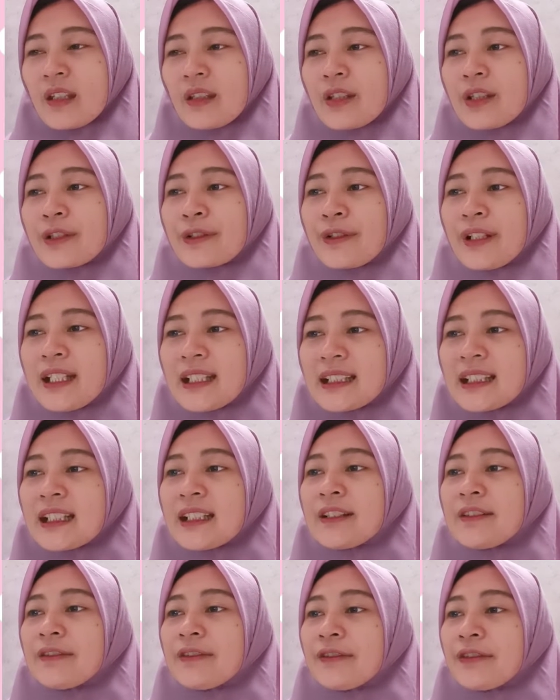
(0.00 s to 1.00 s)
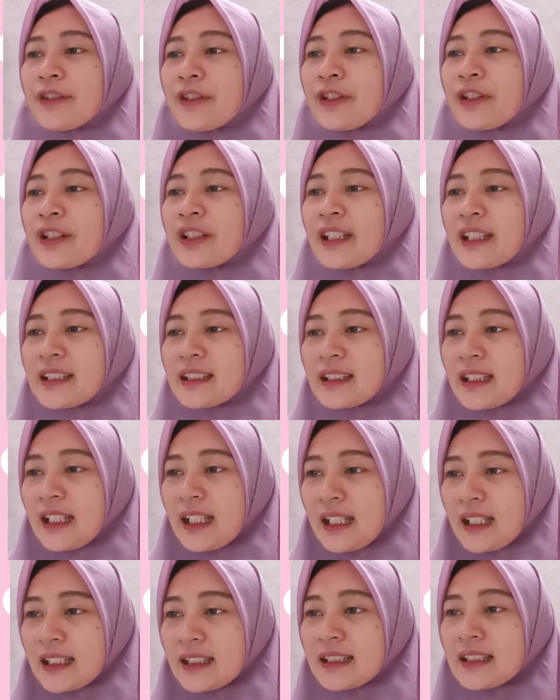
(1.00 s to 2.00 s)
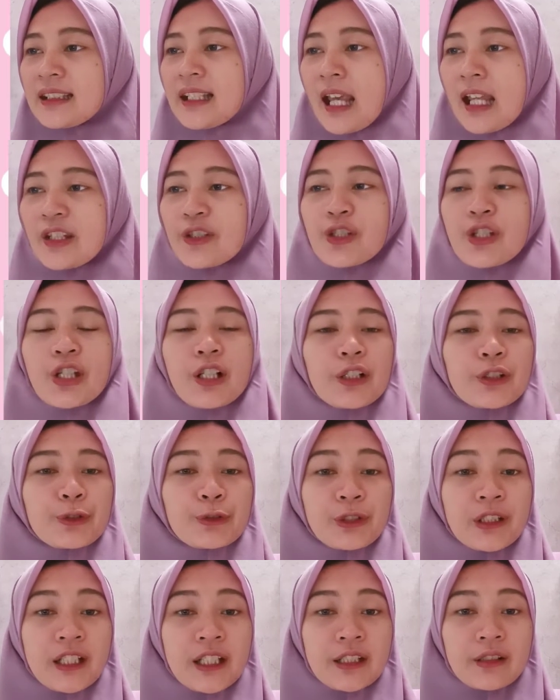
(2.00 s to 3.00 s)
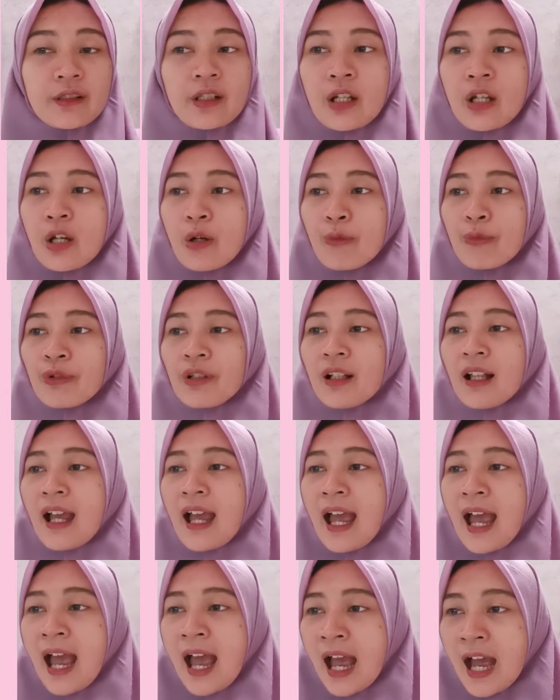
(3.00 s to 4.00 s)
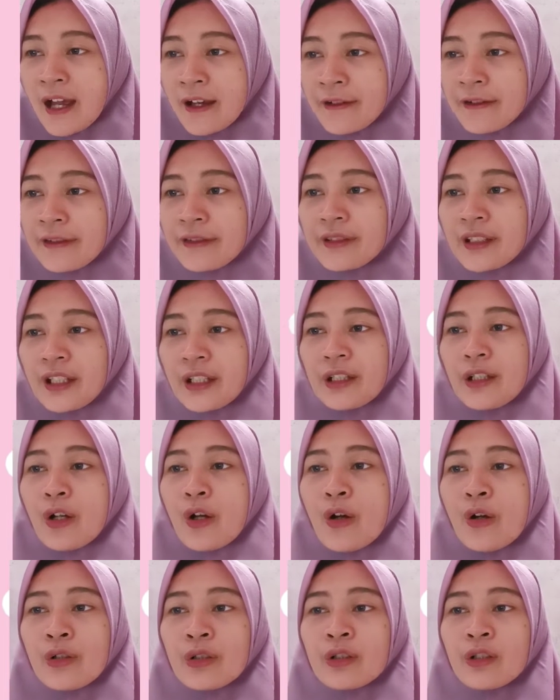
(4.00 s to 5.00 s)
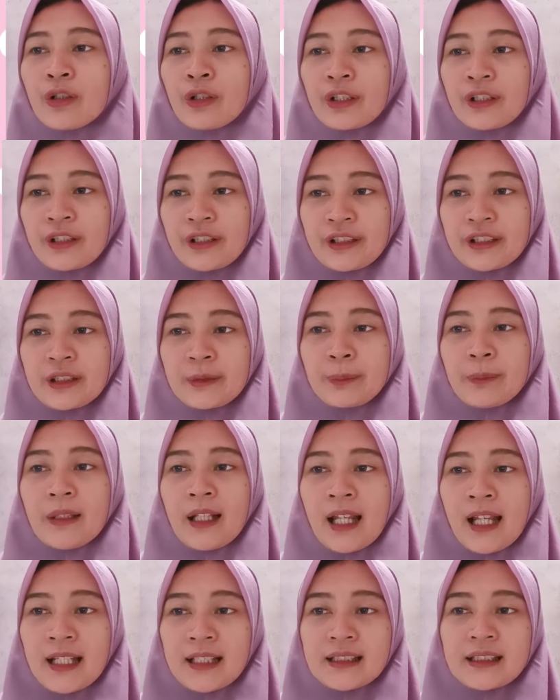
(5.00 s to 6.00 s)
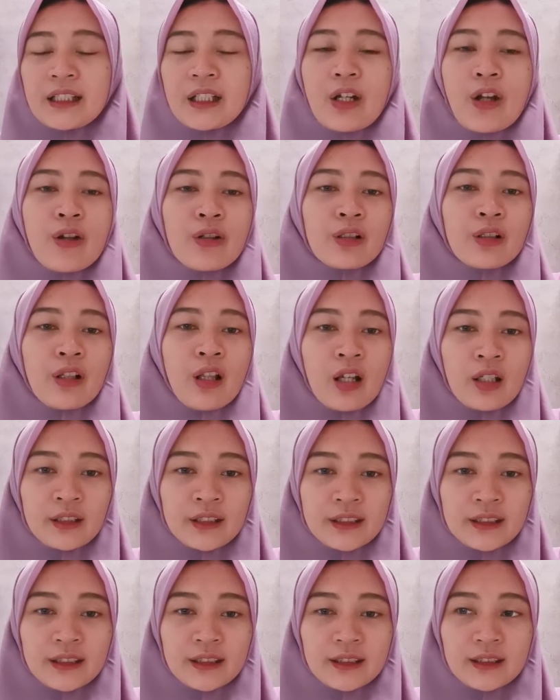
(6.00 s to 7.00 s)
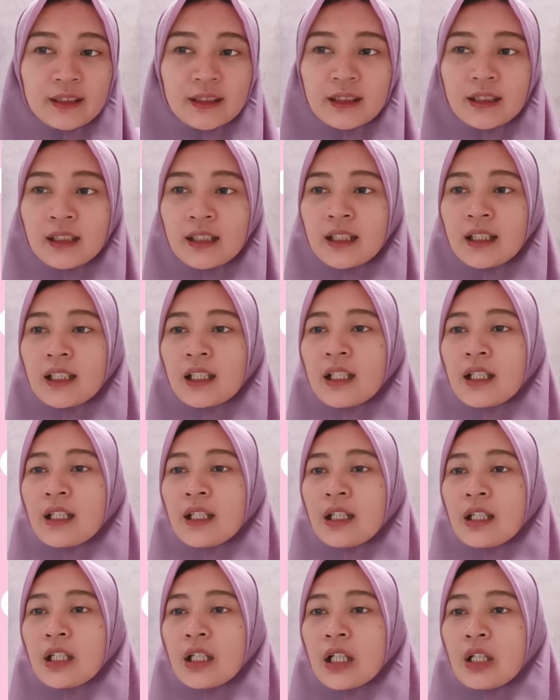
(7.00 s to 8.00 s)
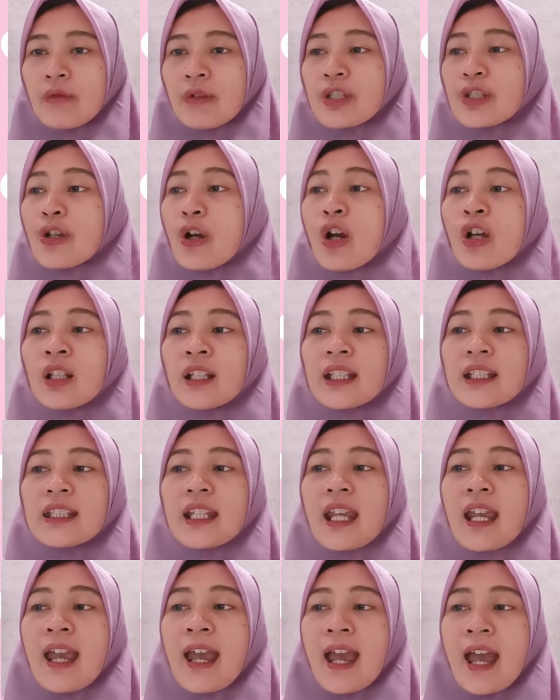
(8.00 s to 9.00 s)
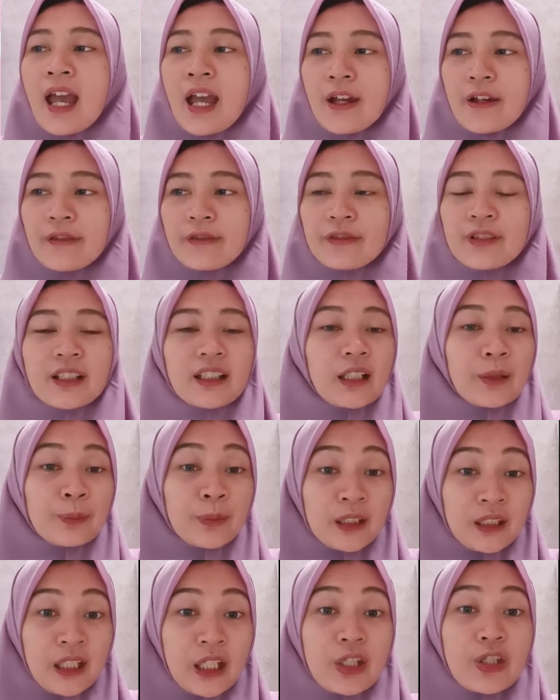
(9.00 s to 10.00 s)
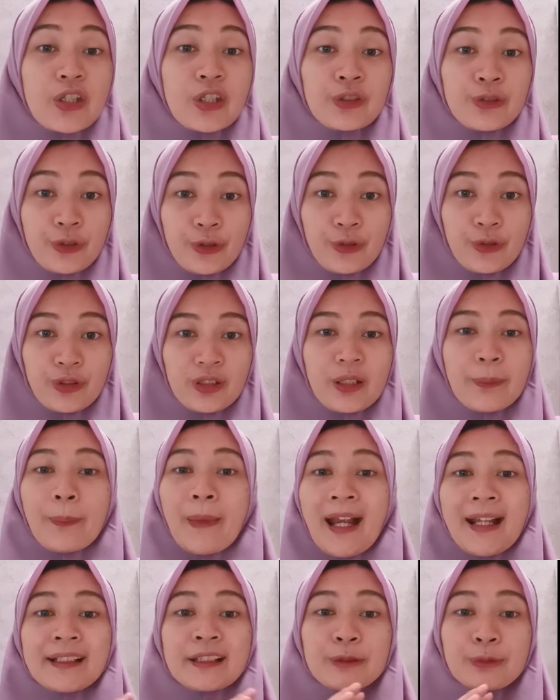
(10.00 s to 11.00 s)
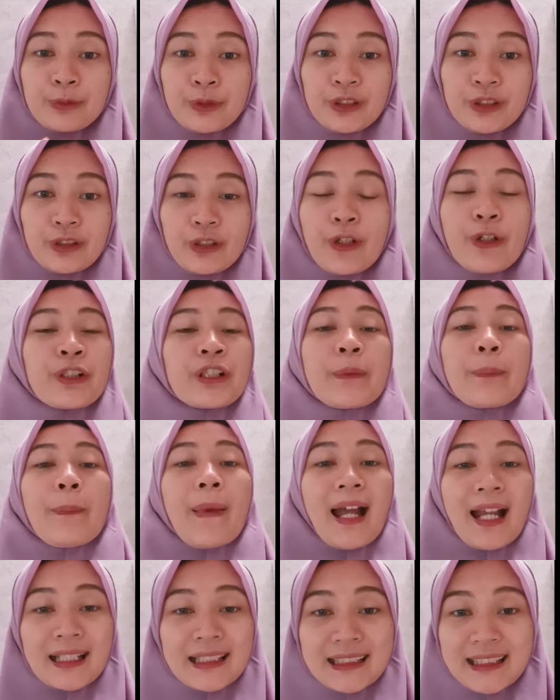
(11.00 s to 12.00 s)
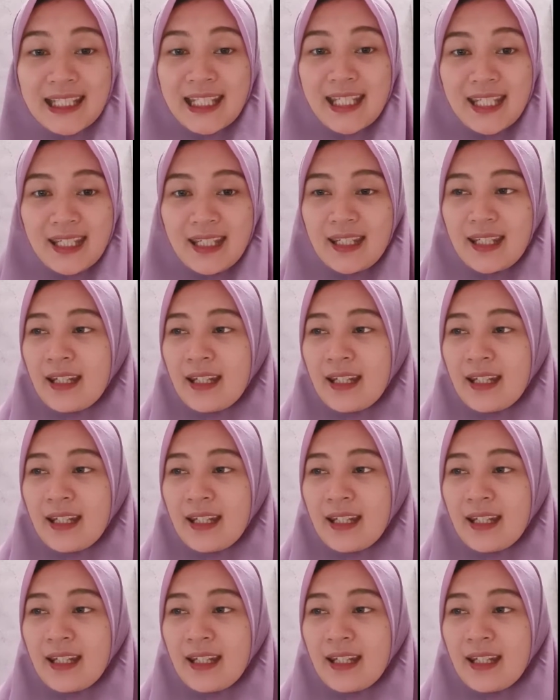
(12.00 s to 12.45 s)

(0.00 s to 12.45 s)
The reason for this is that children will have their own lockers plus their own locks, which only they have the combination to the password or the passkey.